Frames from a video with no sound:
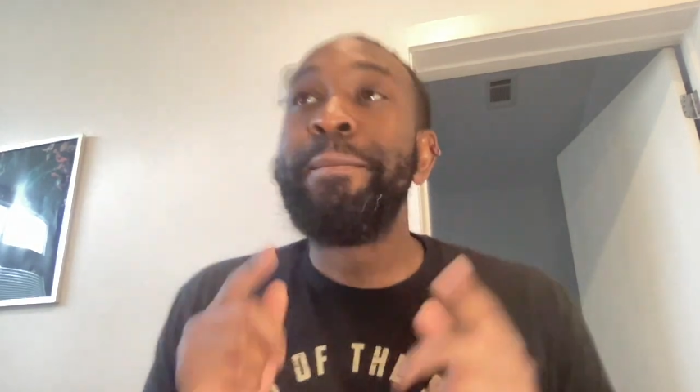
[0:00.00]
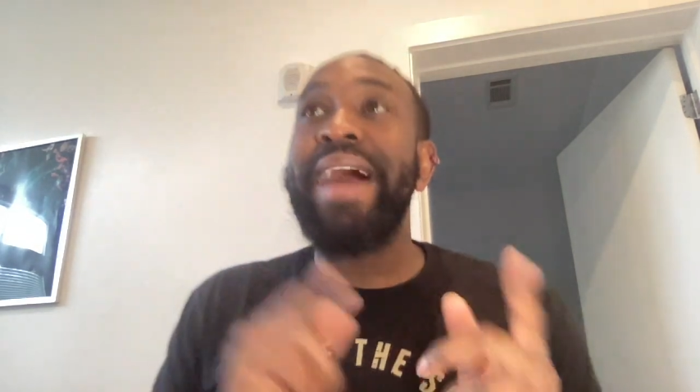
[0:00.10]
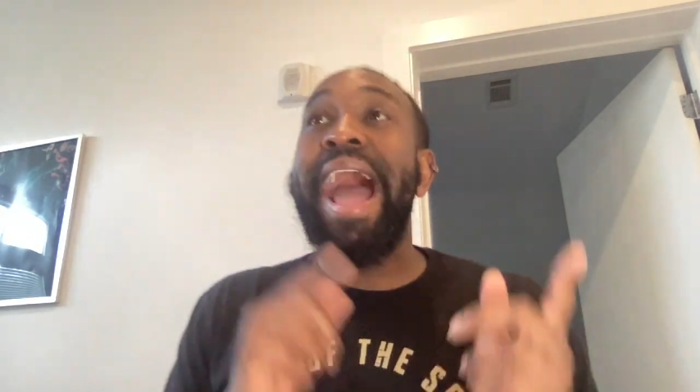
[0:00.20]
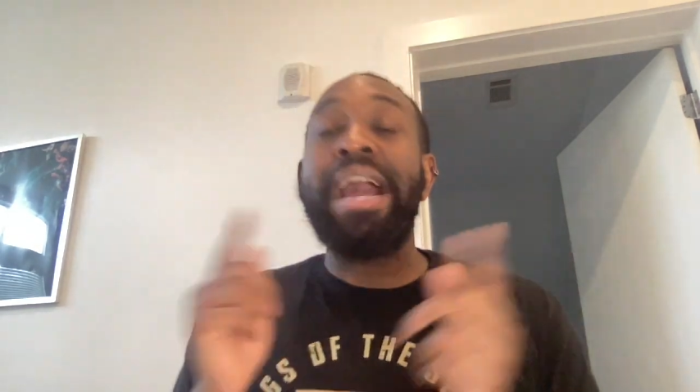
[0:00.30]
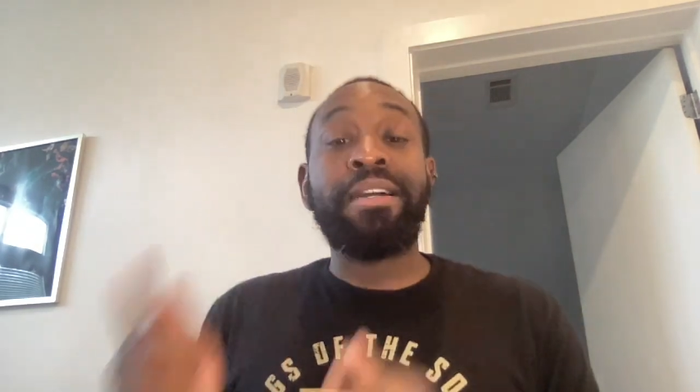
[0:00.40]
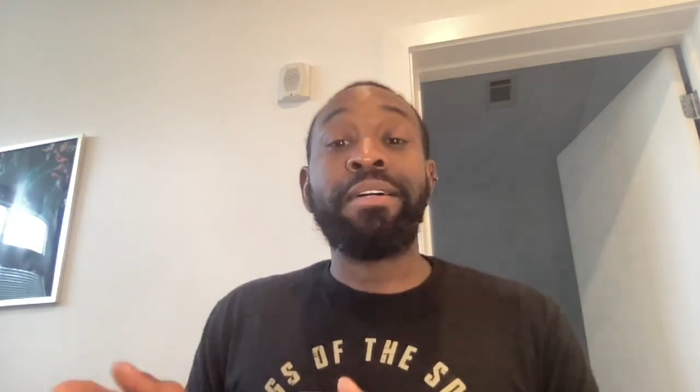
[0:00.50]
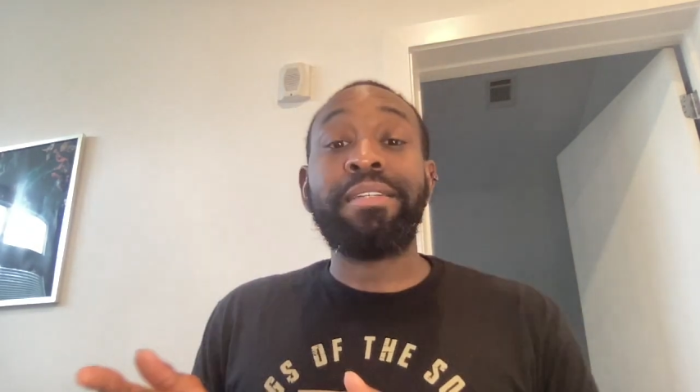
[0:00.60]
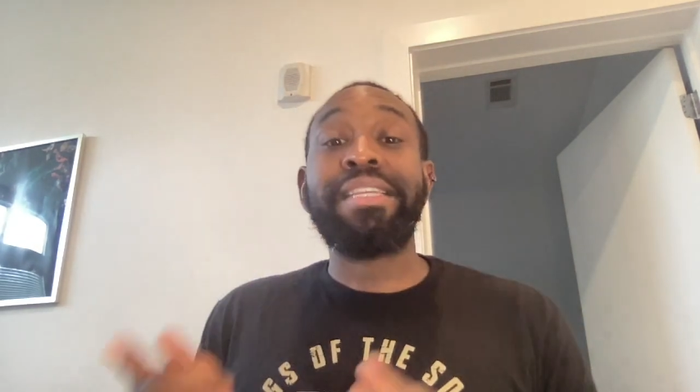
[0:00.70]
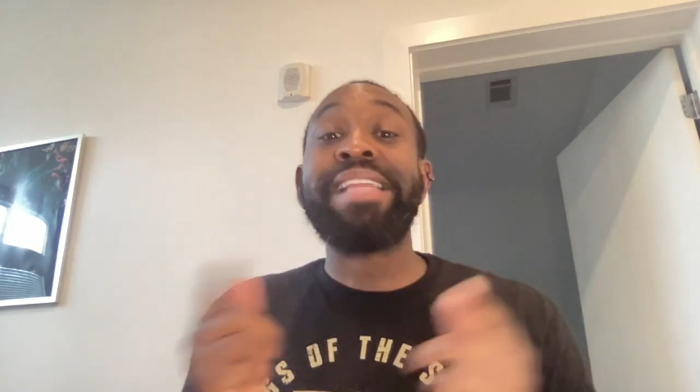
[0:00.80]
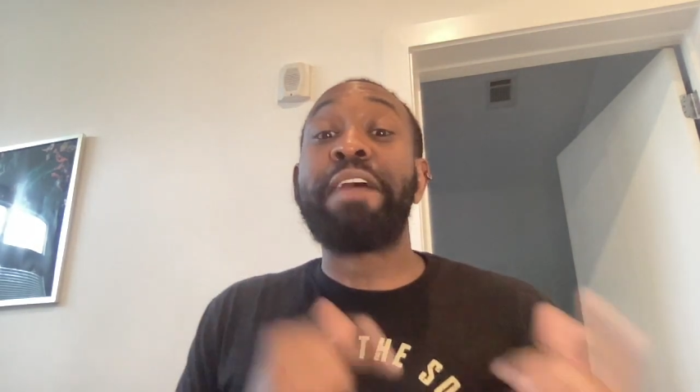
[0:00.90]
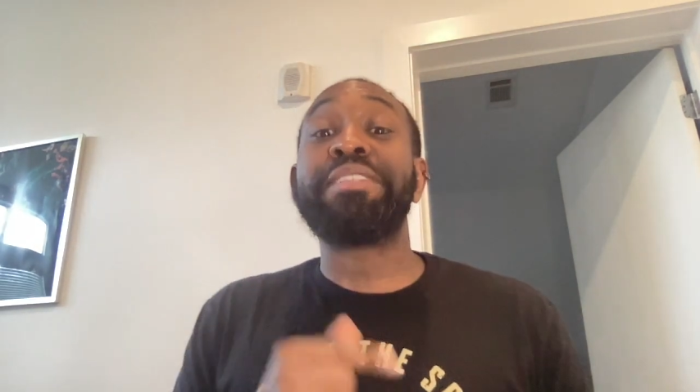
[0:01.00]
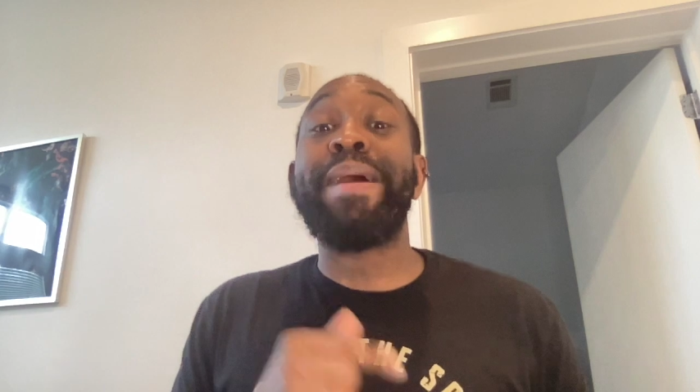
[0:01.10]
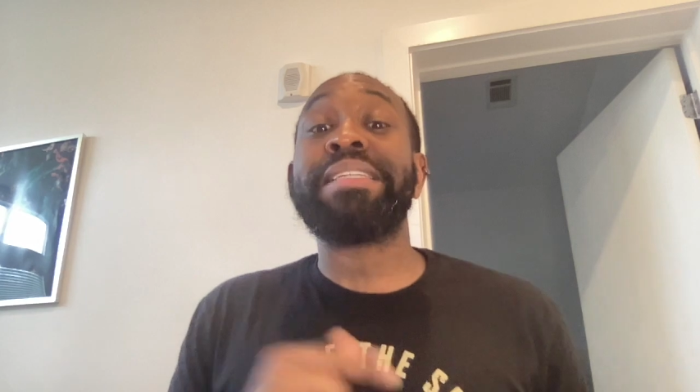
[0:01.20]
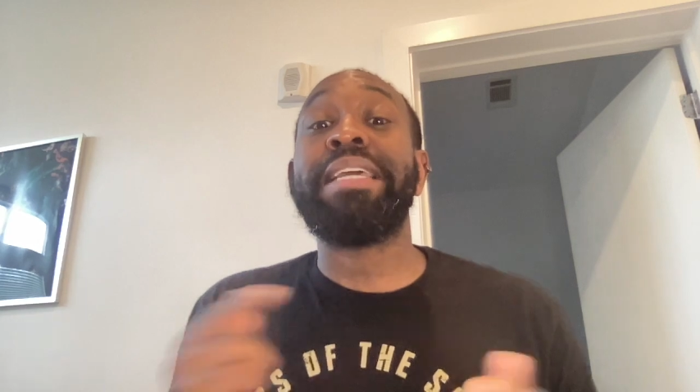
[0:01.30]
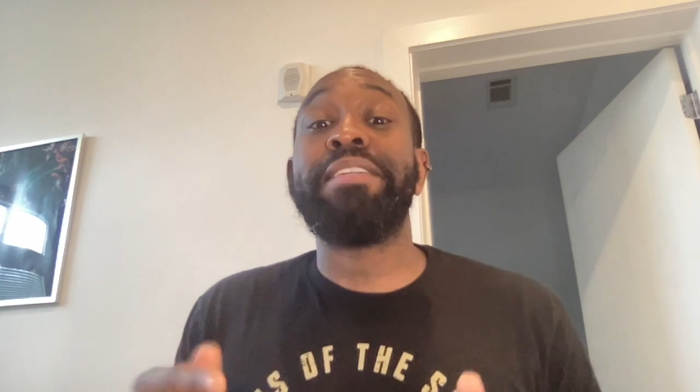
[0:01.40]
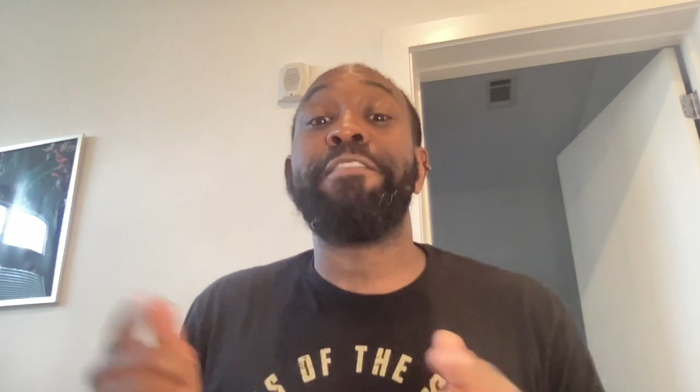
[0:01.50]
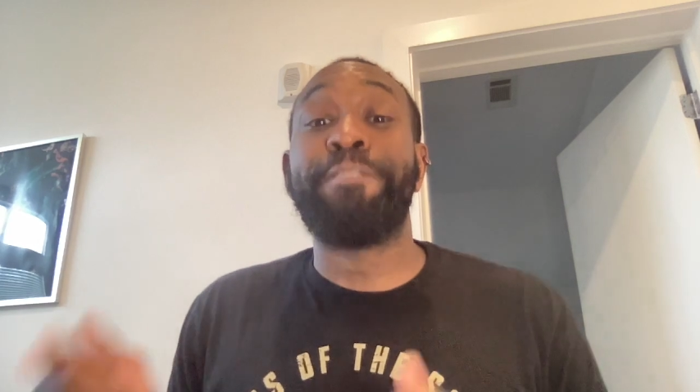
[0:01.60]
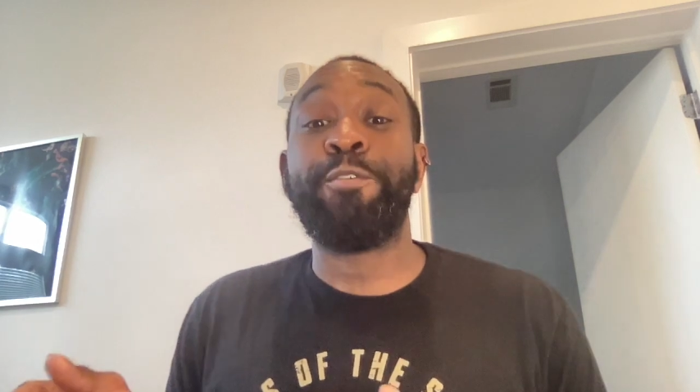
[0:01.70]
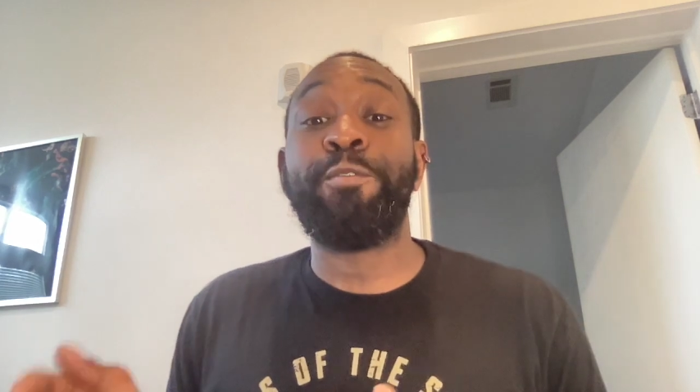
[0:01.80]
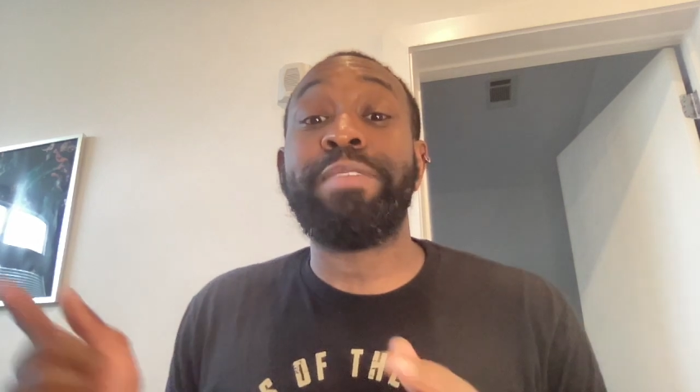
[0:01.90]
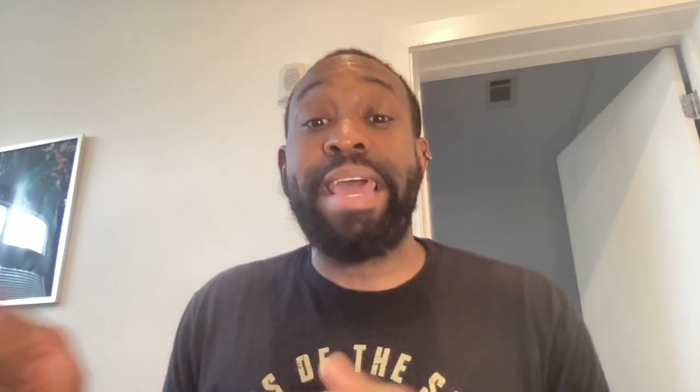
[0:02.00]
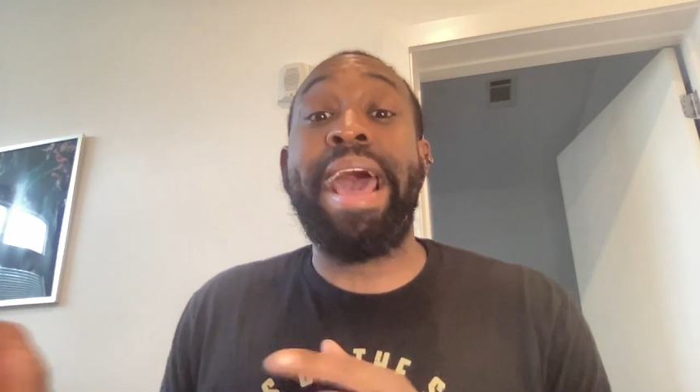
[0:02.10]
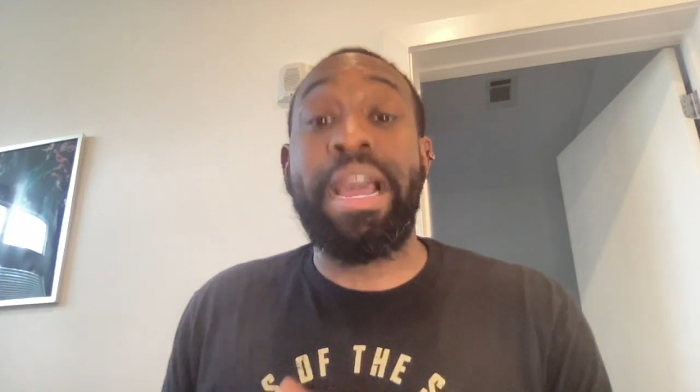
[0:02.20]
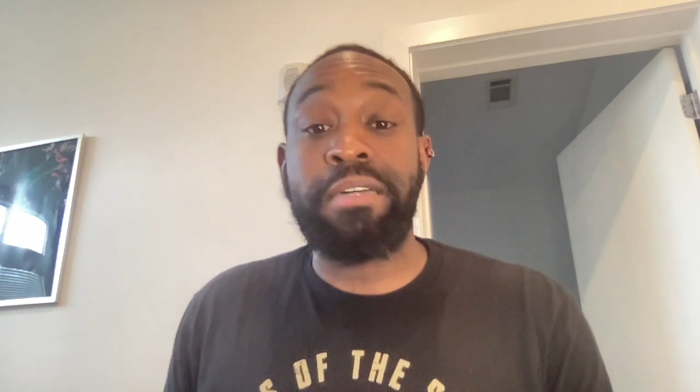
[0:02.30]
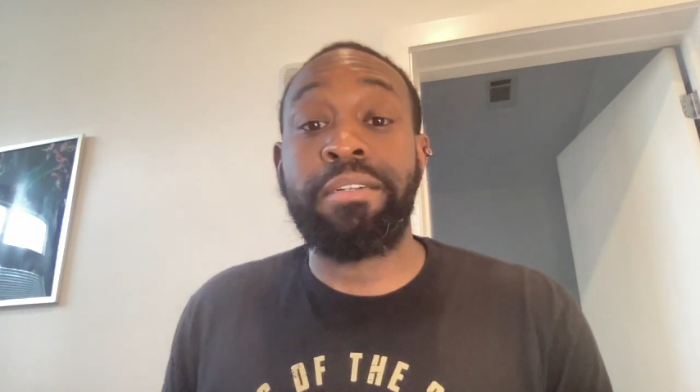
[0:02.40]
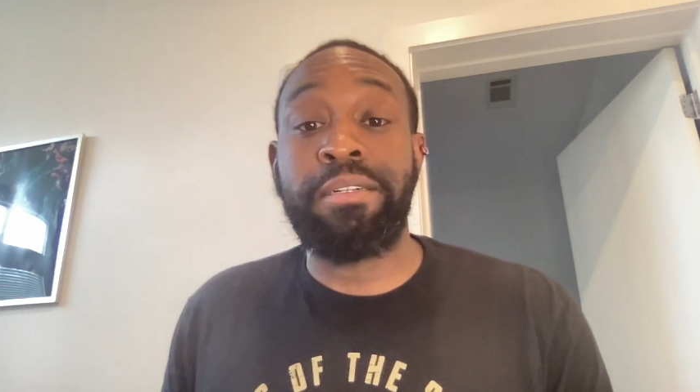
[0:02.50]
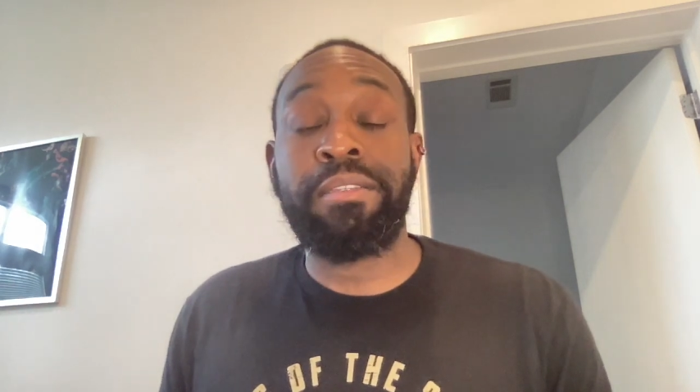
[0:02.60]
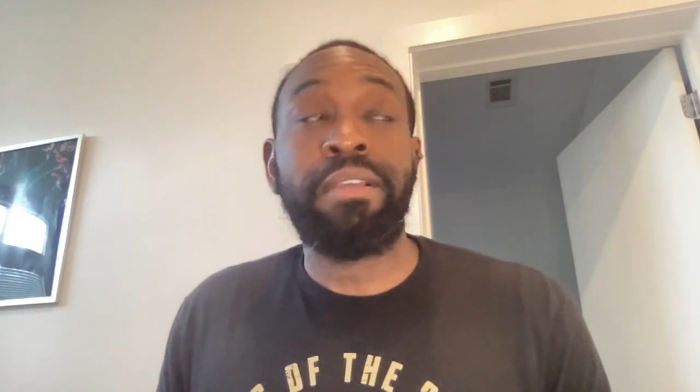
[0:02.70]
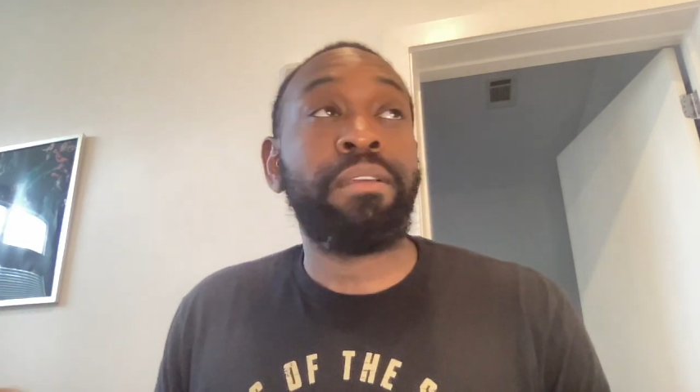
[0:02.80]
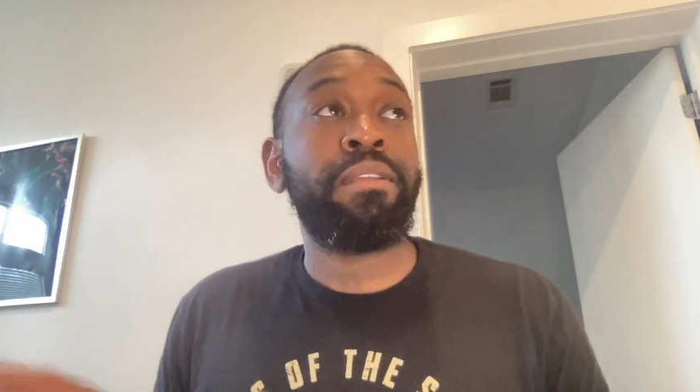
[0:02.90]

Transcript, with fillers: But I cooked and I was about to eat the food that I cooked.